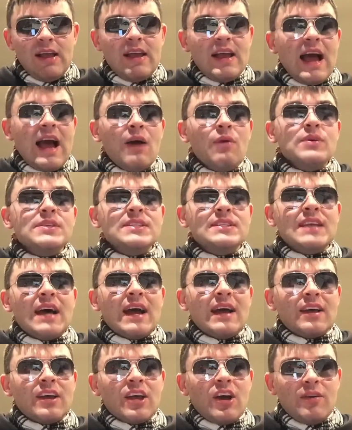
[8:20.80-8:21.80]
How is
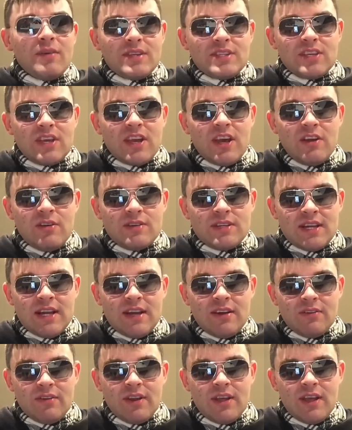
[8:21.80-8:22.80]
that going to go
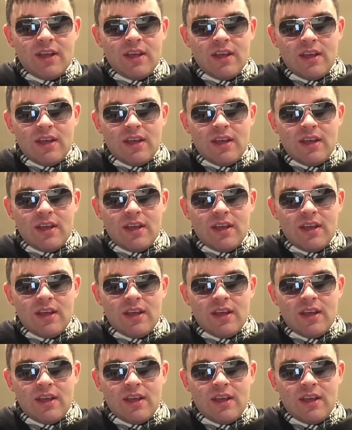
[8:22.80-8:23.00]
down?